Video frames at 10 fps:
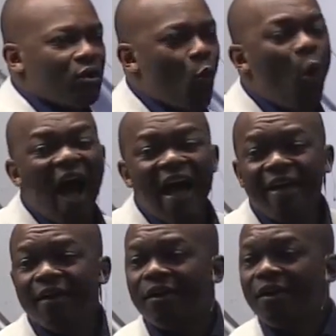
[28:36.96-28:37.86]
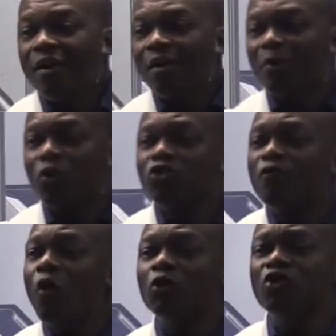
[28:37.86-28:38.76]
Why? Because
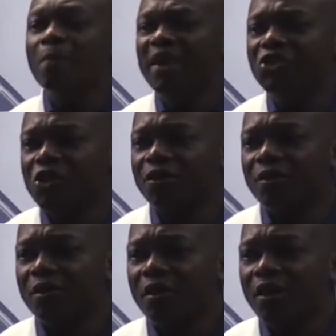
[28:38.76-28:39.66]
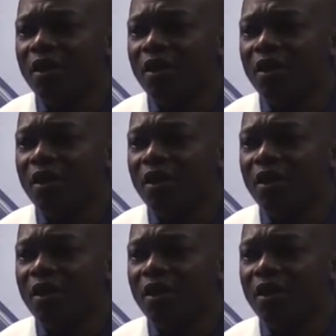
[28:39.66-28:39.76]
of automation